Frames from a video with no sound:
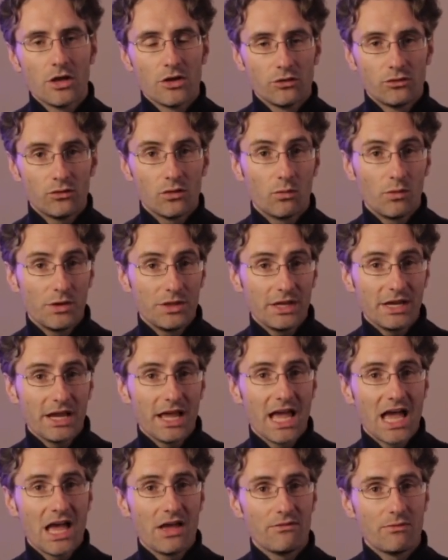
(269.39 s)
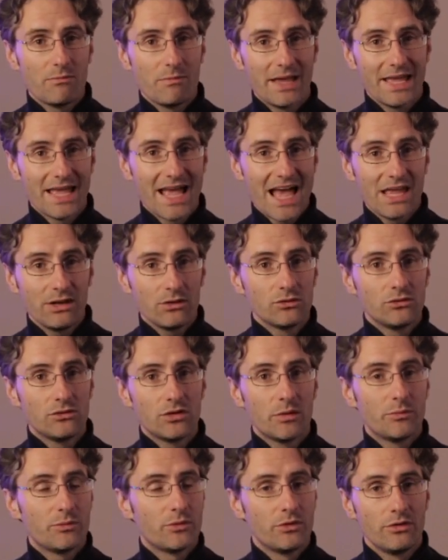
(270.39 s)
So whether I have my hand on
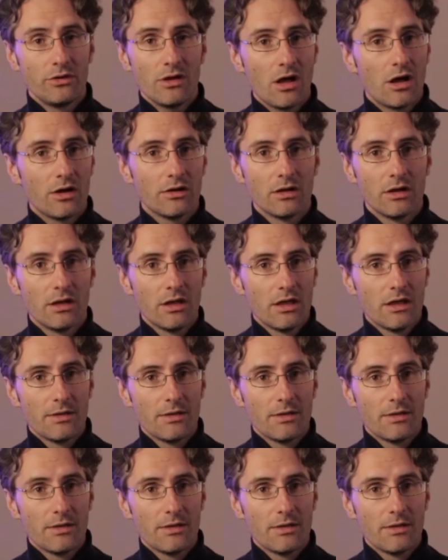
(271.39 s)
top or not,